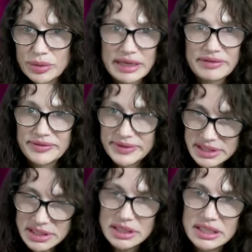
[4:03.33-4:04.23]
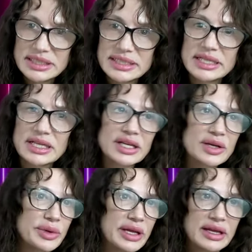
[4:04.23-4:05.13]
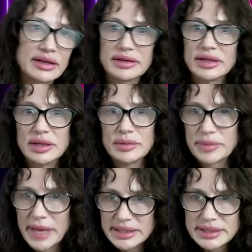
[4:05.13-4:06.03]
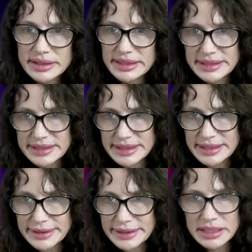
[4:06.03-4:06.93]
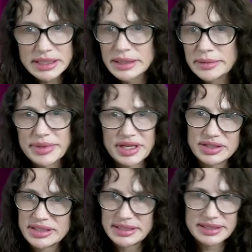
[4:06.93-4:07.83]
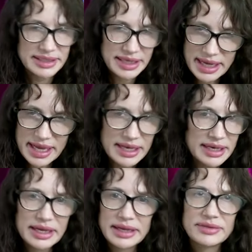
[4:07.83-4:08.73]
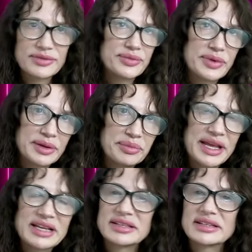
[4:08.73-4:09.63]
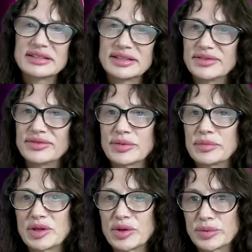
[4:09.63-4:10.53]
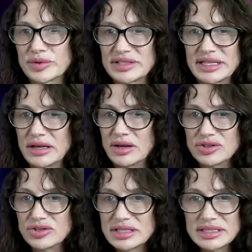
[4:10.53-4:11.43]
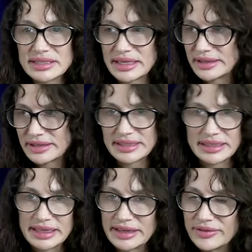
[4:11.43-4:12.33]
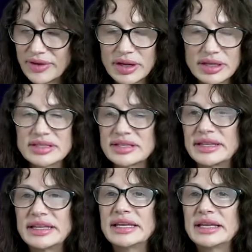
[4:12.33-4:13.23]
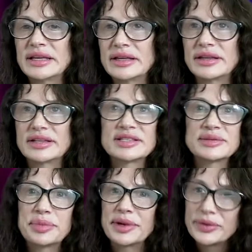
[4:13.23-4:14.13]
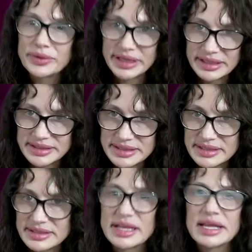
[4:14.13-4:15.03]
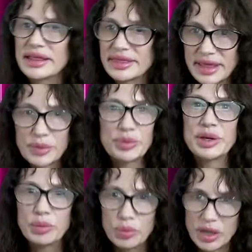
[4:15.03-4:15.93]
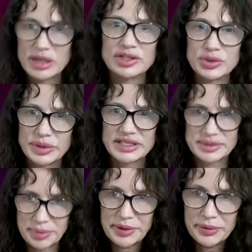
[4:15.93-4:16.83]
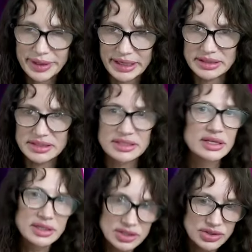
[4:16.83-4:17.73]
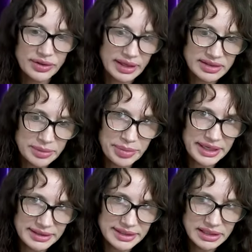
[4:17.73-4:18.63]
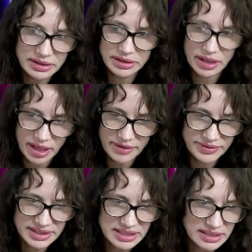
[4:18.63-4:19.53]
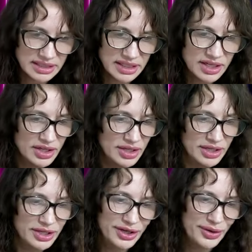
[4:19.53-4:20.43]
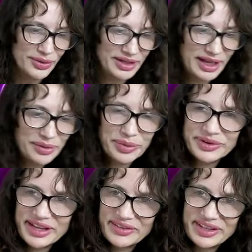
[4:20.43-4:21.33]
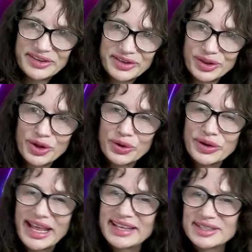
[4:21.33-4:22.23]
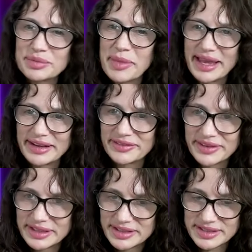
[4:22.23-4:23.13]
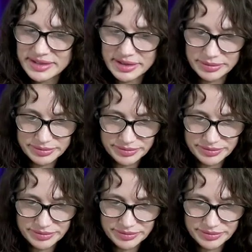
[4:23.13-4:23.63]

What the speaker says: We get physically sick, we get mentally sick, because it makes us live from a lower state consciousness that doesn't give us the experiences that we want to experience. That's a big deal, obviously. Again, we're down here to learn and to manifest.